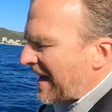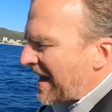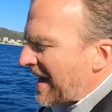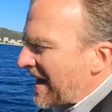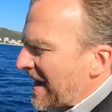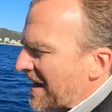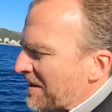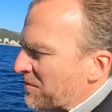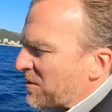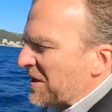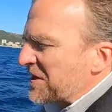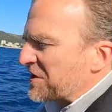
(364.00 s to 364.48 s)

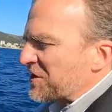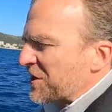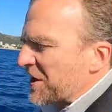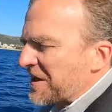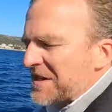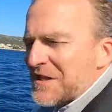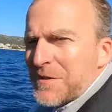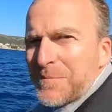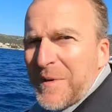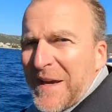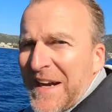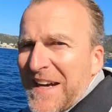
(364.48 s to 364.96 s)
And we're
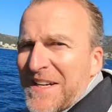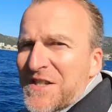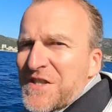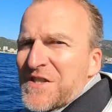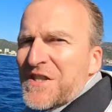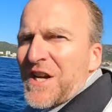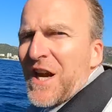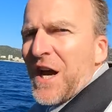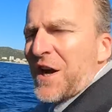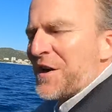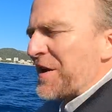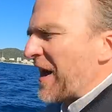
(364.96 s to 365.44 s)
just beginning to
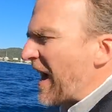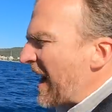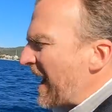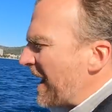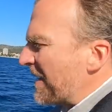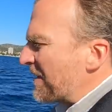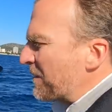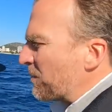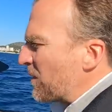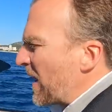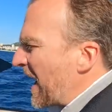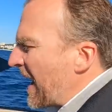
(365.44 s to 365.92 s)
slow
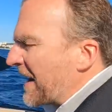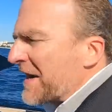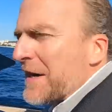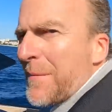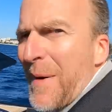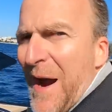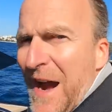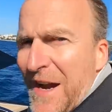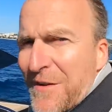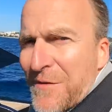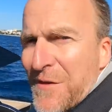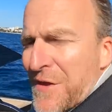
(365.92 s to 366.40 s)
down around
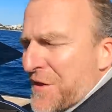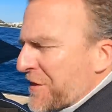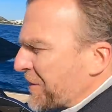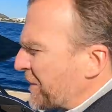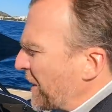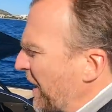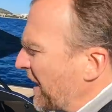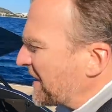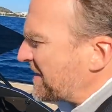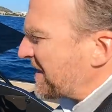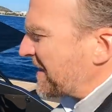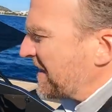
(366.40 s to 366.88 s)
about
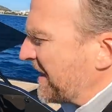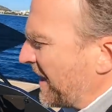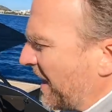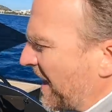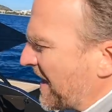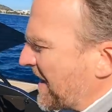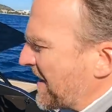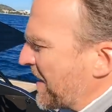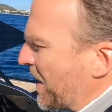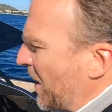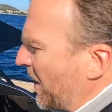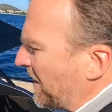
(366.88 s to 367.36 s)

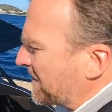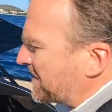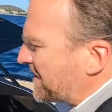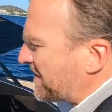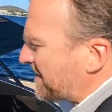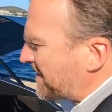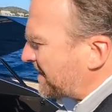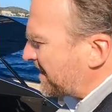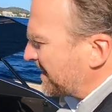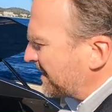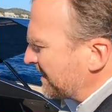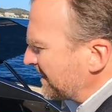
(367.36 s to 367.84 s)
39
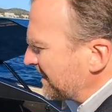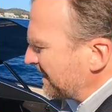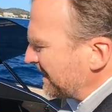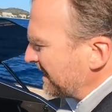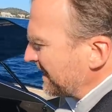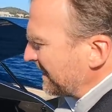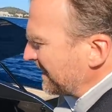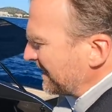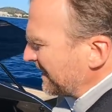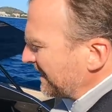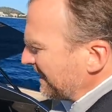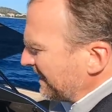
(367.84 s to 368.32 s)
knots
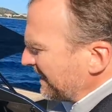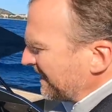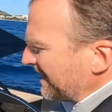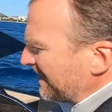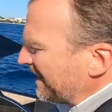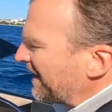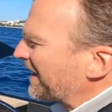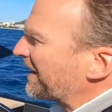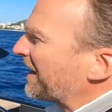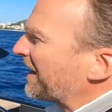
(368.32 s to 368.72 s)
and